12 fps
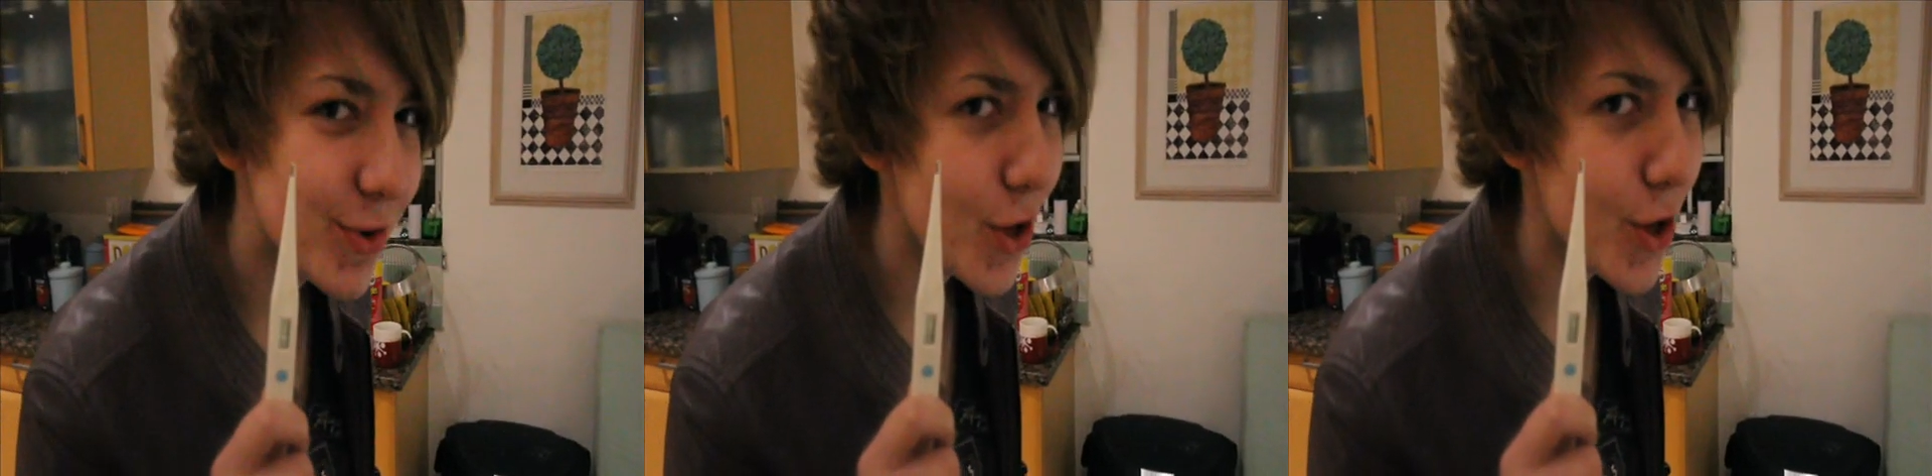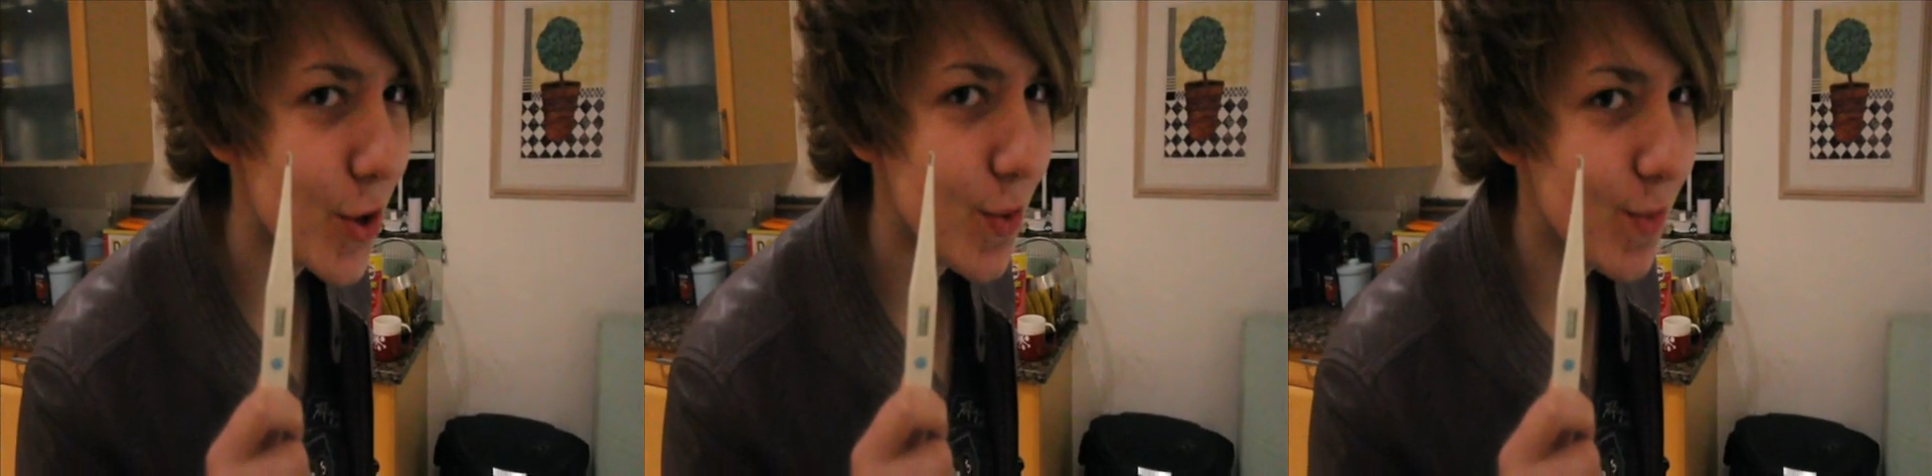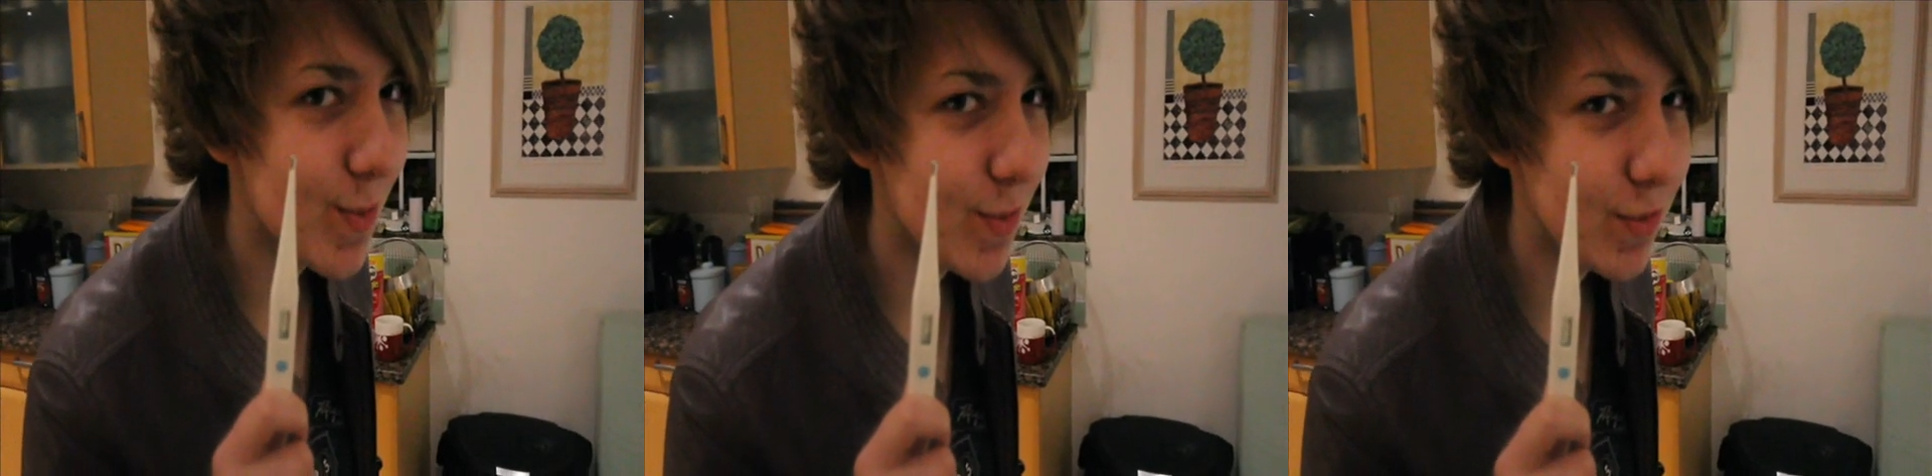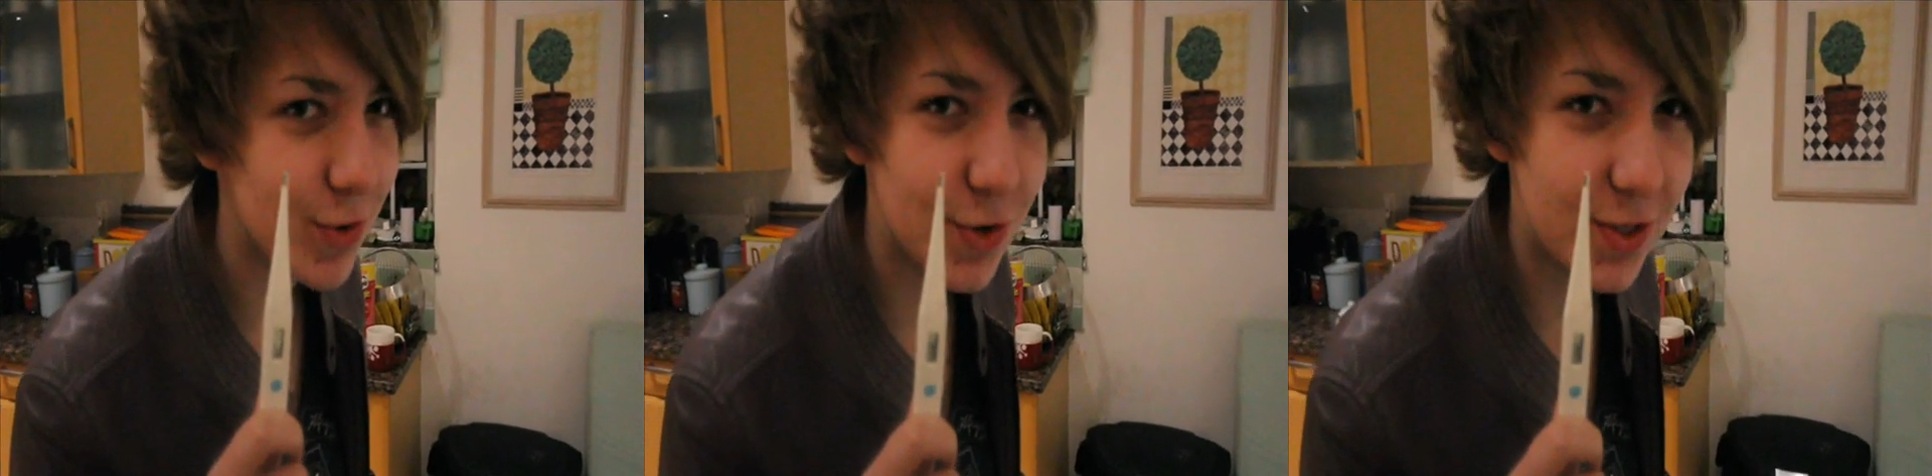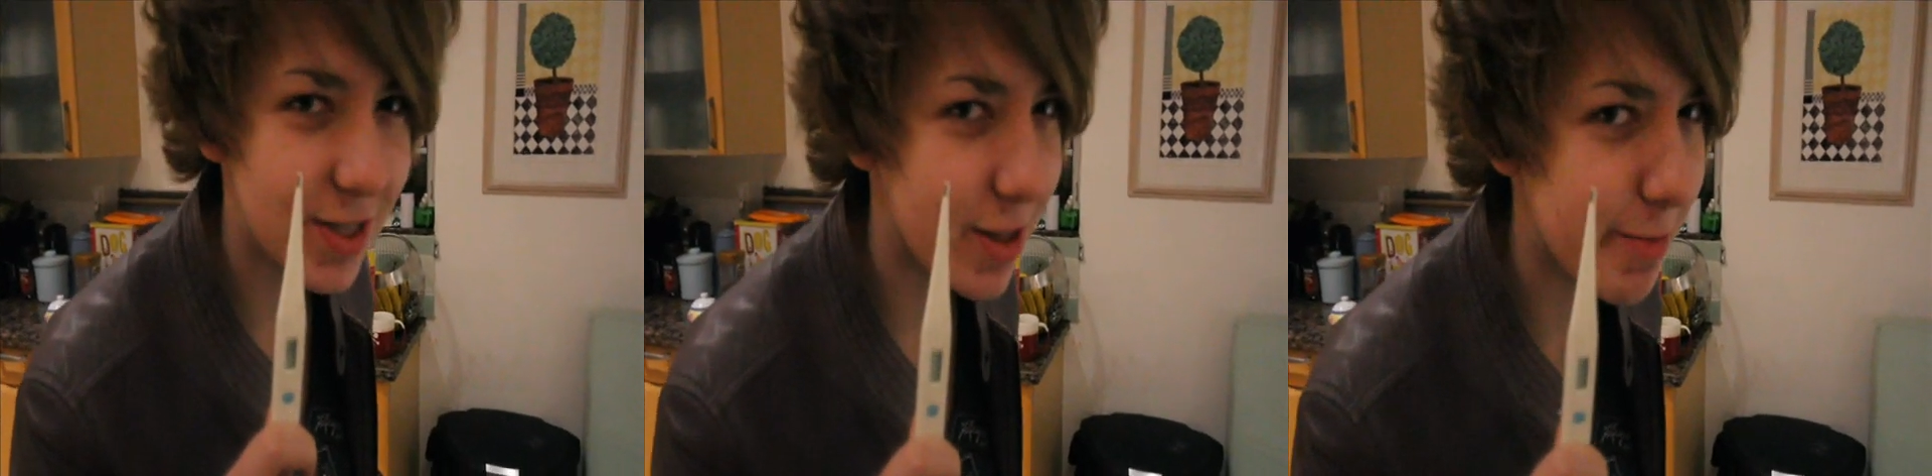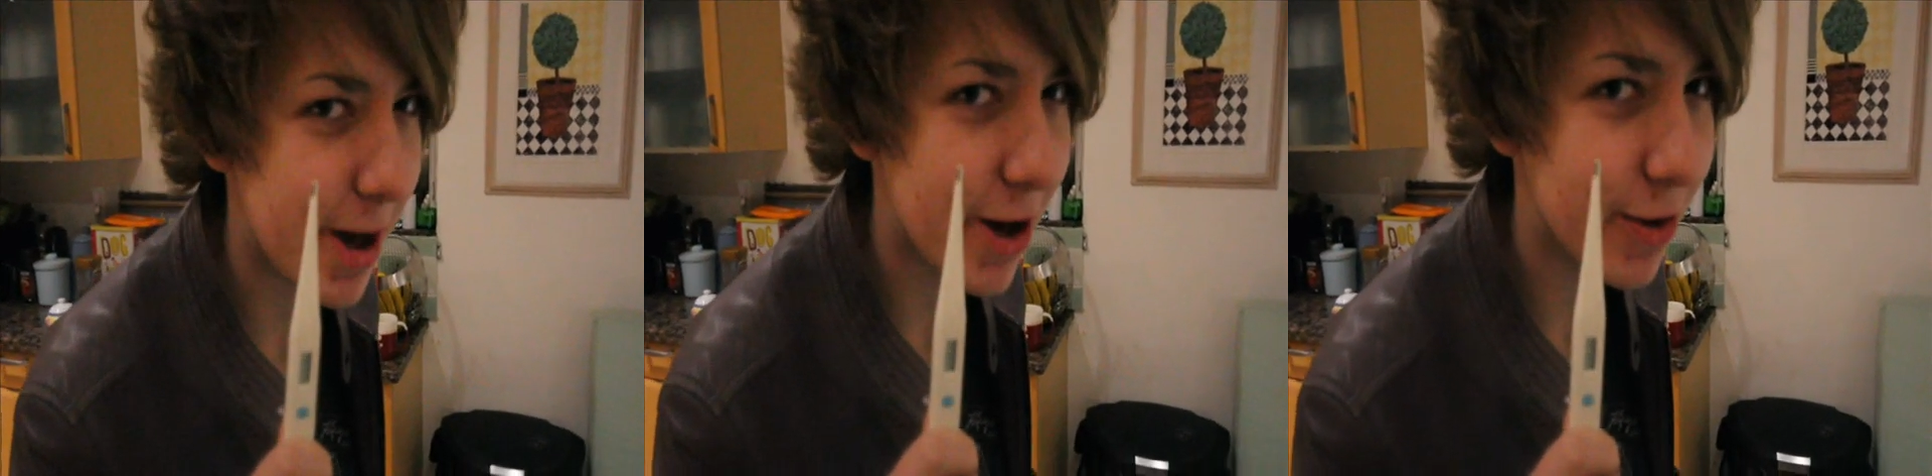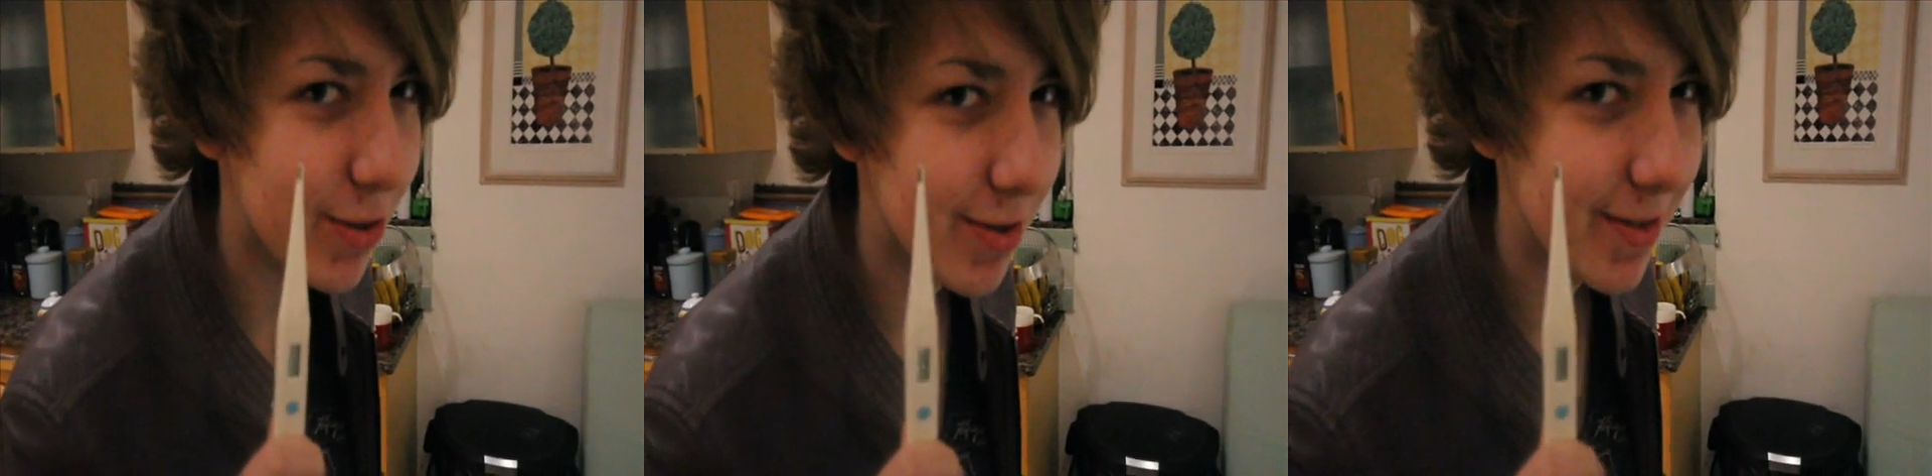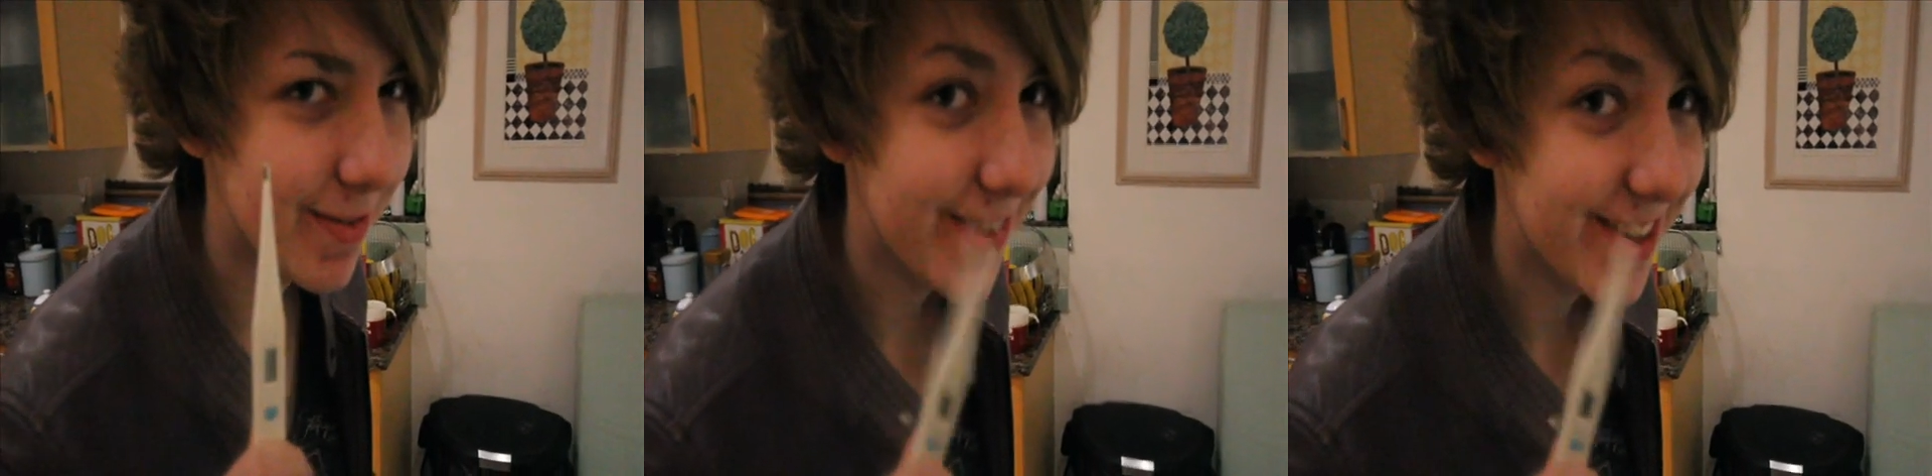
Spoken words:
No, not in the mouth.